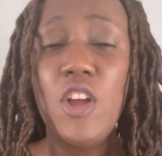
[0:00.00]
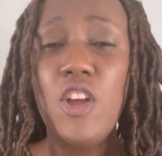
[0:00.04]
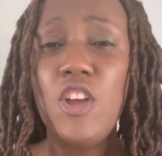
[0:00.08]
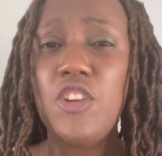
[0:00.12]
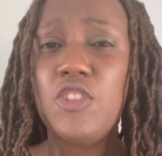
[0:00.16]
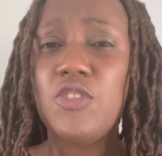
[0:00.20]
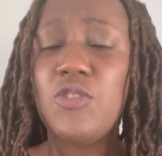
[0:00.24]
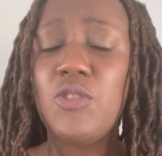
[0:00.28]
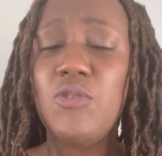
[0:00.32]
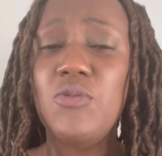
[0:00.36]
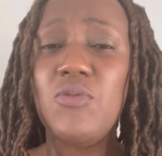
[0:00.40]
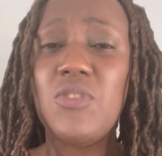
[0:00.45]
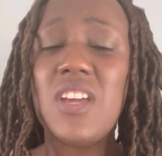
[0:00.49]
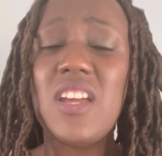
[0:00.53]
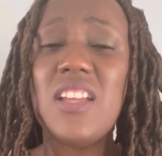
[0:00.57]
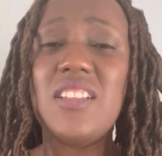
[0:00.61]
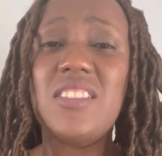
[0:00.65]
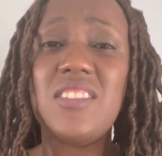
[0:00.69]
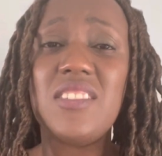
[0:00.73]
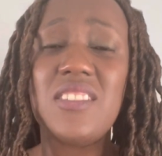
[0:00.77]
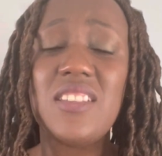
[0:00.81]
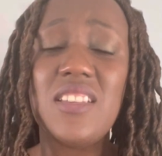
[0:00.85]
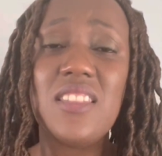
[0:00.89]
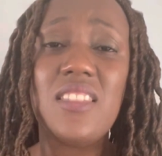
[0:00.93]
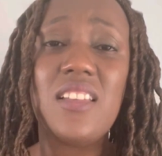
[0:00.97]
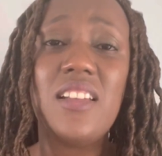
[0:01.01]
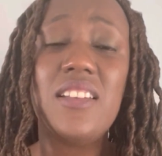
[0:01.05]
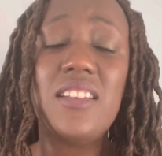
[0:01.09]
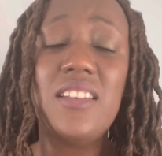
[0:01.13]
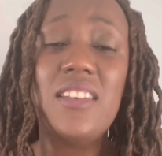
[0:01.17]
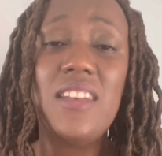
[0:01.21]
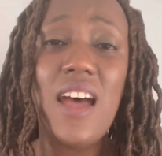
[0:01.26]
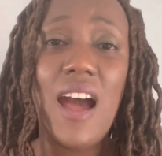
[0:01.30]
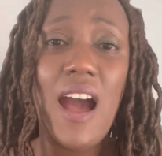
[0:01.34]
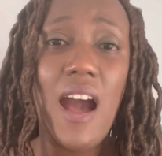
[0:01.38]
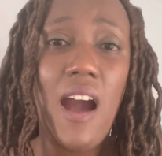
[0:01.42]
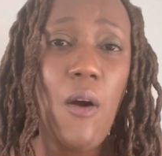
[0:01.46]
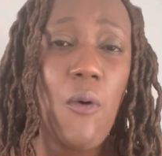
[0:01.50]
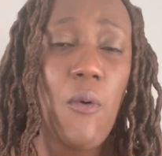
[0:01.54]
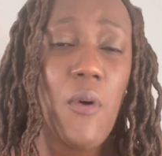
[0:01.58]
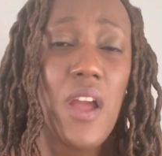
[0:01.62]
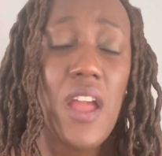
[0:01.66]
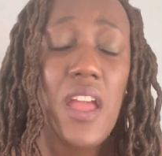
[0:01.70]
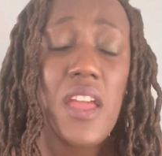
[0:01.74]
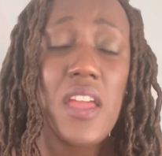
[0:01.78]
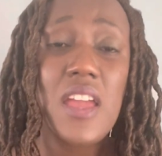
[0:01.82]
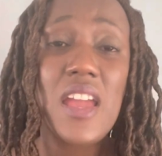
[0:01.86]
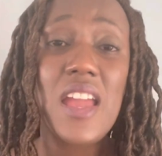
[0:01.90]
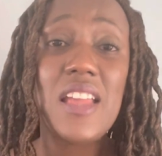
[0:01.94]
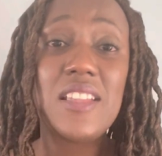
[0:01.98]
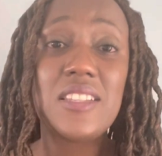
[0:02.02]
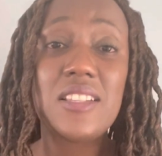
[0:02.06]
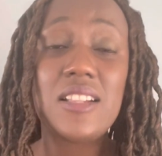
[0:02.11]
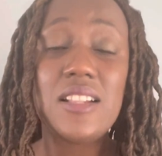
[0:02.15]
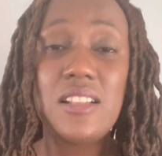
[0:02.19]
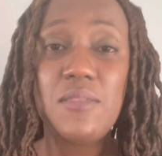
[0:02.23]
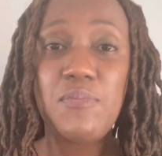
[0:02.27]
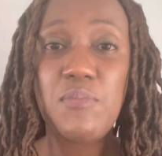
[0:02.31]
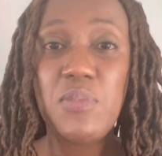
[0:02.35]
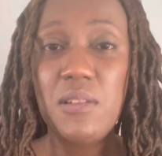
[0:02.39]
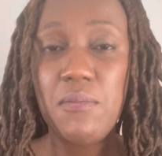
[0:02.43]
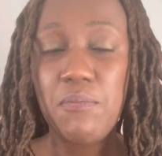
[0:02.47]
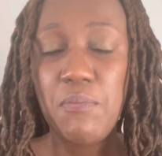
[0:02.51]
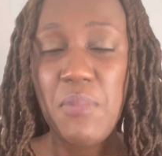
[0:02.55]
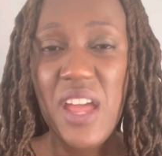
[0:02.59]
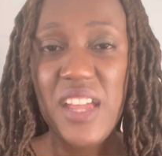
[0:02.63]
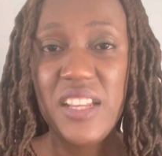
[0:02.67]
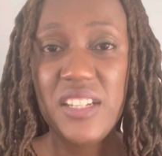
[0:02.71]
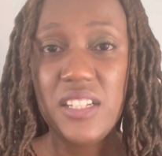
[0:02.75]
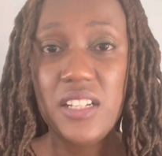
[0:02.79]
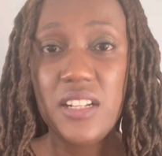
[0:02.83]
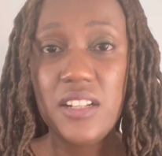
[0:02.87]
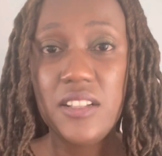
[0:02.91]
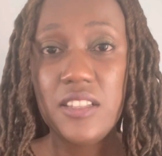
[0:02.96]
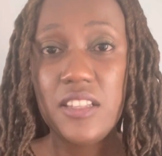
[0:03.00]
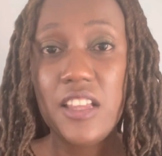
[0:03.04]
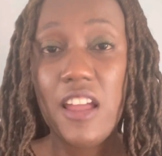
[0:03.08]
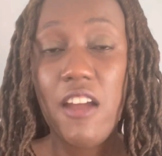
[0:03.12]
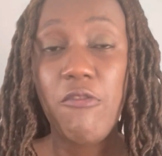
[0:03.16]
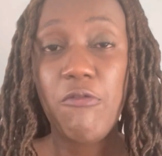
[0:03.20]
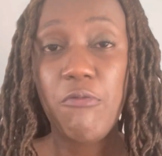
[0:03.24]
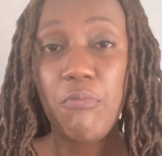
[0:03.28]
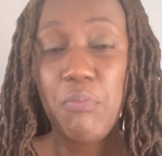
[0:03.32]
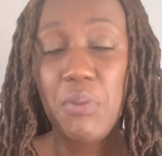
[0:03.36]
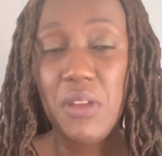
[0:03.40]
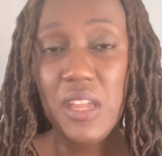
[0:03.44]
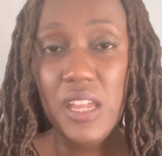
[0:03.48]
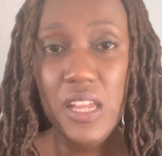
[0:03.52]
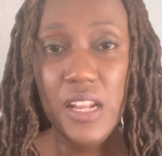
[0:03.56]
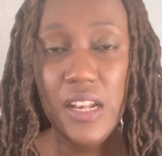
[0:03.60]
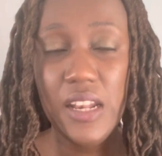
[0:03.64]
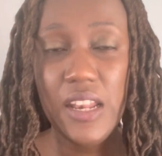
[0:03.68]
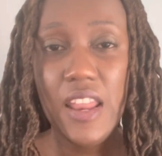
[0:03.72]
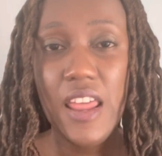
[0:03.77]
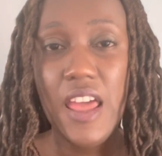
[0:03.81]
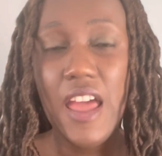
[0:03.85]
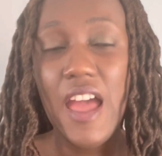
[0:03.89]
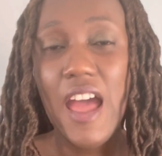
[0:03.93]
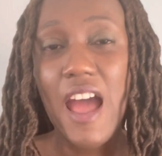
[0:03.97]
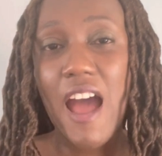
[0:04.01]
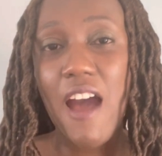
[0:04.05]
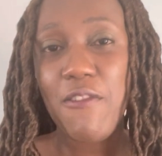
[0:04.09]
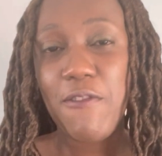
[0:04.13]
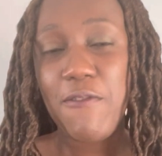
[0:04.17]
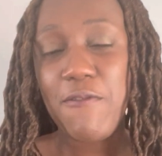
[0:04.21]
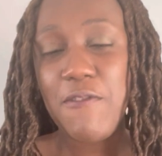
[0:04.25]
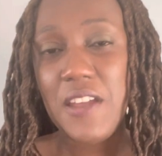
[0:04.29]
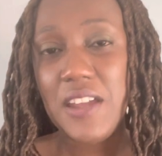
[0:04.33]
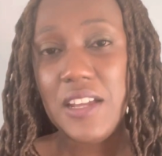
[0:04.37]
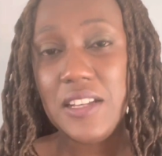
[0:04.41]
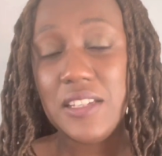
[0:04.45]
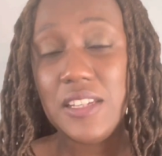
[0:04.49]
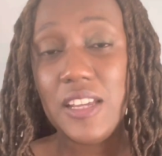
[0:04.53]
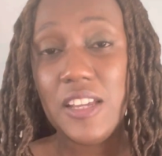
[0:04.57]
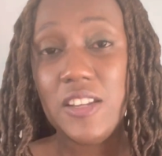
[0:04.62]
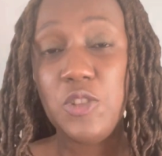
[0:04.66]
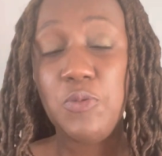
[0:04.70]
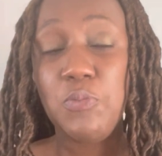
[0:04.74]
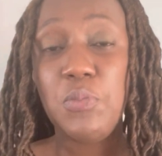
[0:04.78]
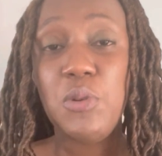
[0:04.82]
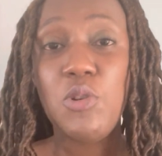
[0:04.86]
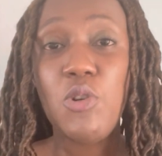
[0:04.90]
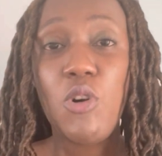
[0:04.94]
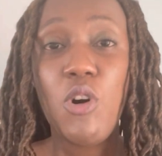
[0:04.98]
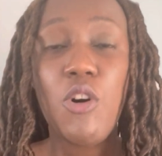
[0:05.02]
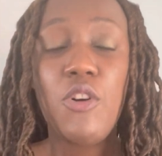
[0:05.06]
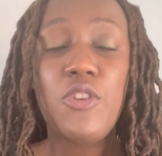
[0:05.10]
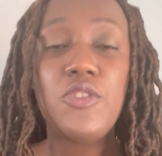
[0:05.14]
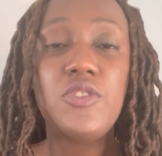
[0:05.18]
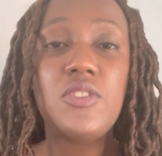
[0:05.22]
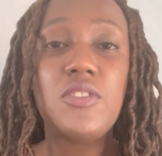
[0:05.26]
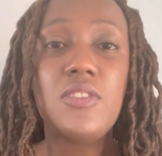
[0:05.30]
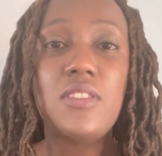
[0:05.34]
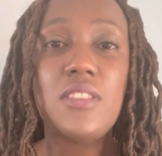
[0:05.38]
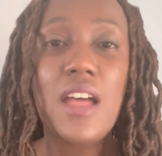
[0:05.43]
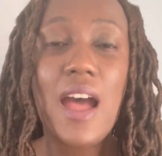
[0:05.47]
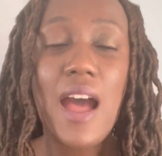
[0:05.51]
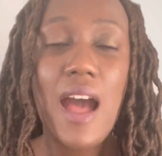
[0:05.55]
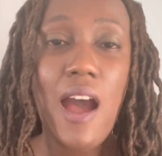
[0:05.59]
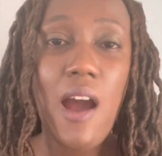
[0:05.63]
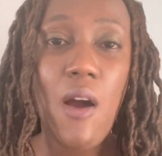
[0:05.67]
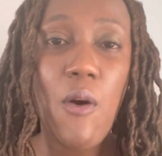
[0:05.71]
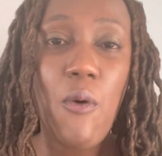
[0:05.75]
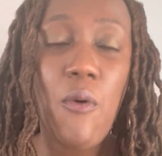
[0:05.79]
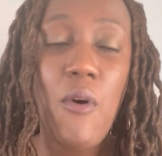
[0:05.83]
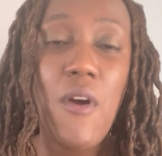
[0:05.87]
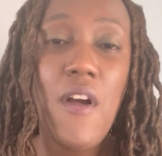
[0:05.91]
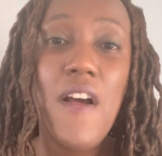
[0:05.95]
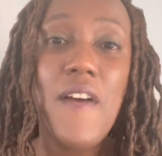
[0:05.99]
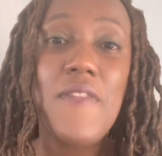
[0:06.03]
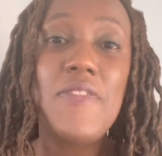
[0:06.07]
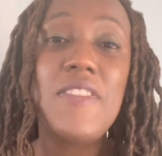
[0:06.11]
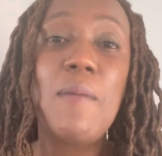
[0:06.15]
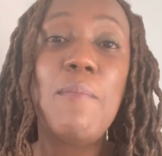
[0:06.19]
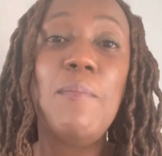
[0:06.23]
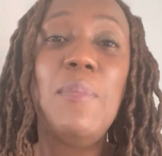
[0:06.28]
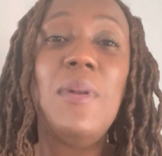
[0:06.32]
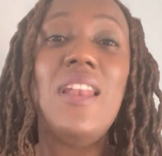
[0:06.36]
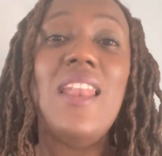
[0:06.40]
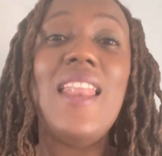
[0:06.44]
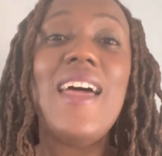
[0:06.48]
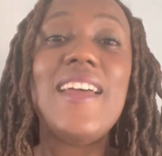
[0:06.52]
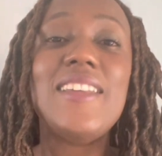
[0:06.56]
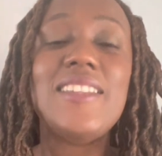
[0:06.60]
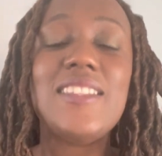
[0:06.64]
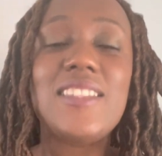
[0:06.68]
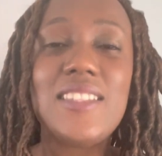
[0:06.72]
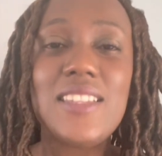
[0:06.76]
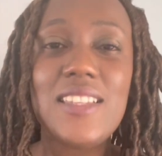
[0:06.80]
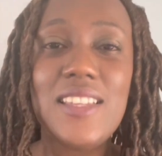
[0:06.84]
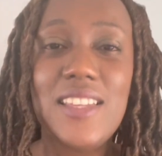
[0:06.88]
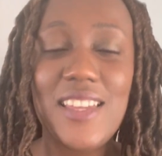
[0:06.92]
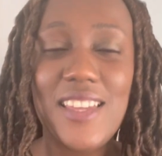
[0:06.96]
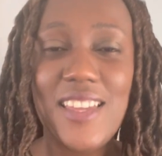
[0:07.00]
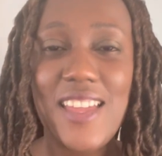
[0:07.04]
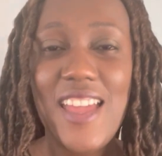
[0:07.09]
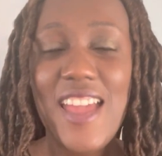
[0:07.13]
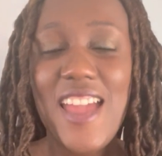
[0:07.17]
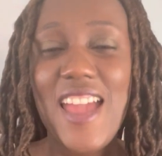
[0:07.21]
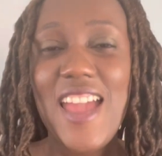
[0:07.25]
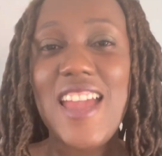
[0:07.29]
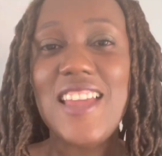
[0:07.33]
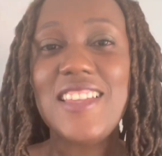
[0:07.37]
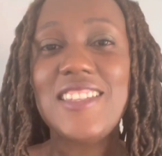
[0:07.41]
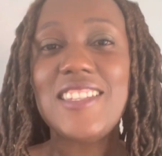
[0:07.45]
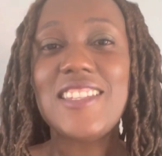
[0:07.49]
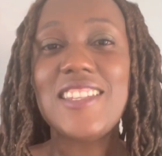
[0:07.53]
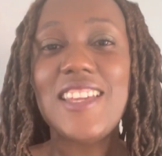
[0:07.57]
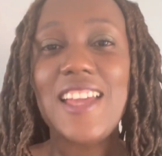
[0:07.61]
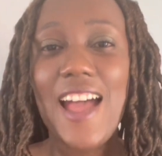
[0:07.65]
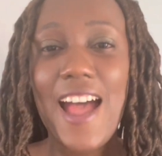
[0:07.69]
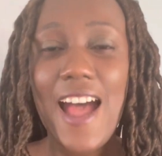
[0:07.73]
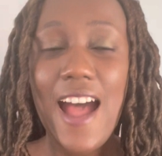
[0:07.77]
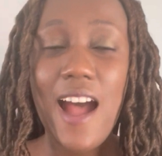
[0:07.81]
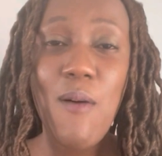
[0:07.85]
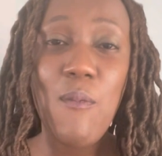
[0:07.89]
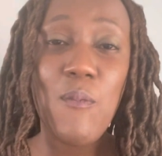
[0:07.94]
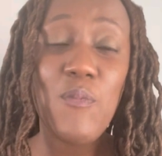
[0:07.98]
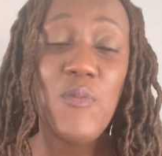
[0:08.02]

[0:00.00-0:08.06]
So you can see that now his sleeping patterns have been affected because now the blessing has come.